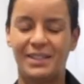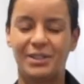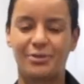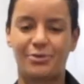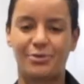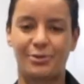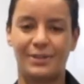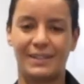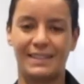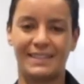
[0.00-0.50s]

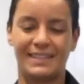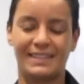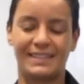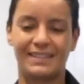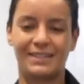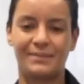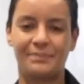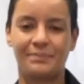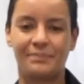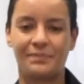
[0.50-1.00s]
Dear friends,
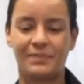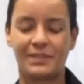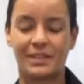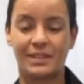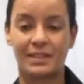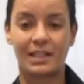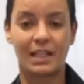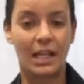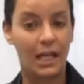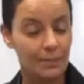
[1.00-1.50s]

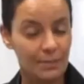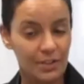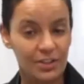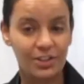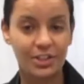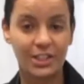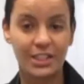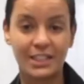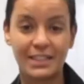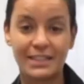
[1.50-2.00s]
climate
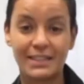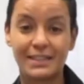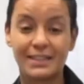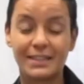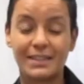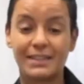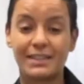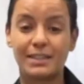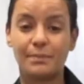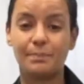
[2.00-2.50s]
change
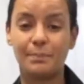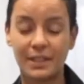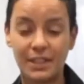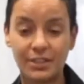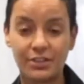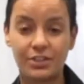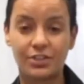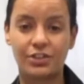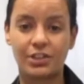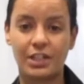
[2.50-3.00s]
is the
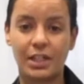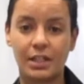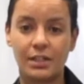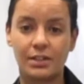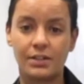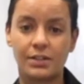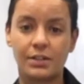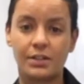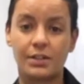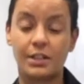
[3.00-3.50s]
biggest
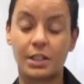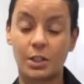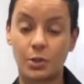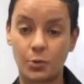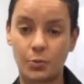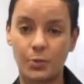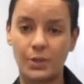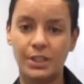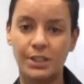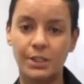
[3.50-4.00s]
challenge
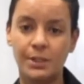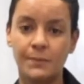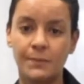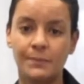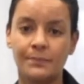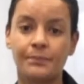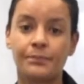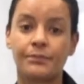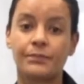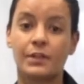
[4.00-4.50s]
that we,
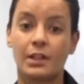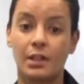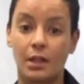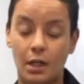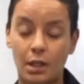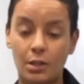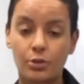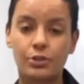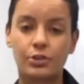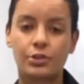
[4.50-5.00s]

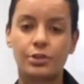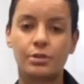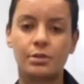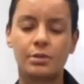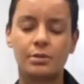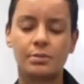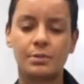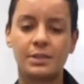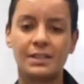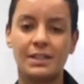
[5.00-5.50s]
our
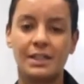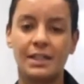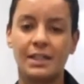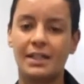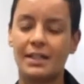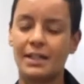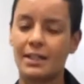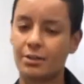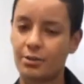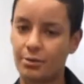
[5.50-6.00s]
children
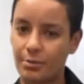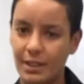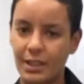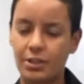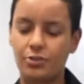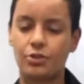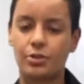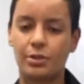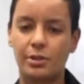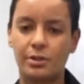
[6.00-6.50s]
and
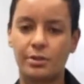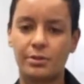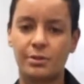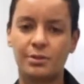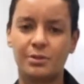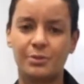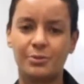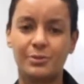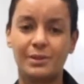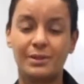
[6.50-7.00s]

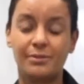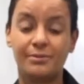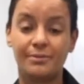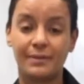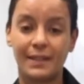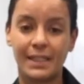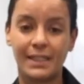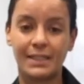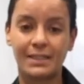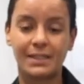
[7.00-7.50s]
grandchildren will
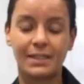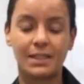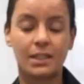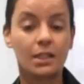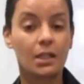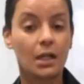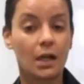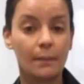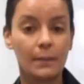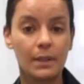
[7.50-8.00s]
face in
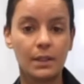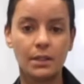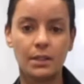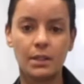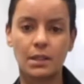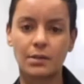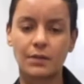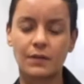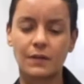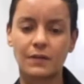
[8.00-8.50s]
the coming
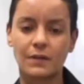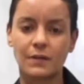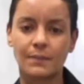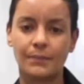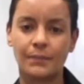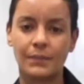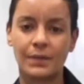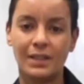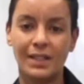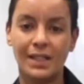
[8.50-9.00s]
years.
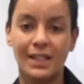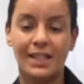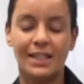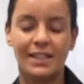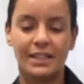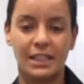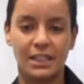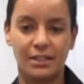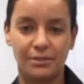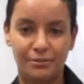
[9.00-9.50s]

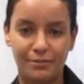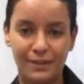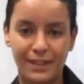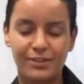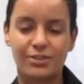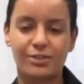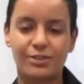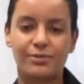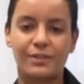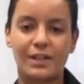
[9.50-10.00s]
The
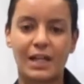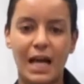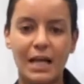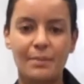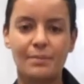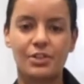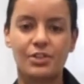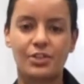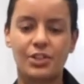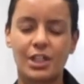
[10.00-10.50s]
effects of
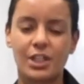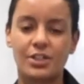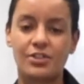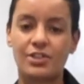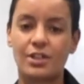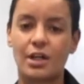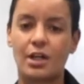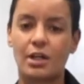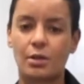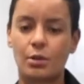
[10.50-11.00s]
climate
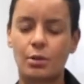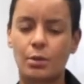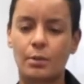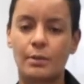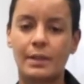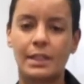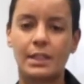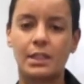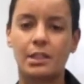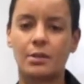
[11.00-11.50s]
change are
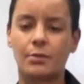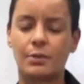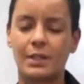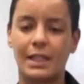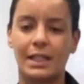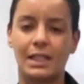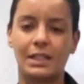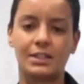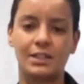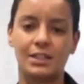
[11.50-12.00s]
already a
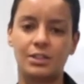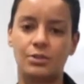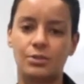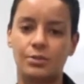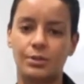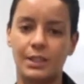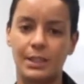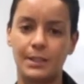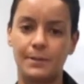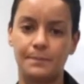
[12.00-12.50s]
reality
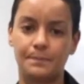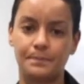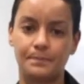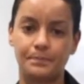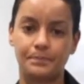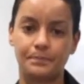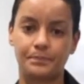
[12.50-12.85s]
today.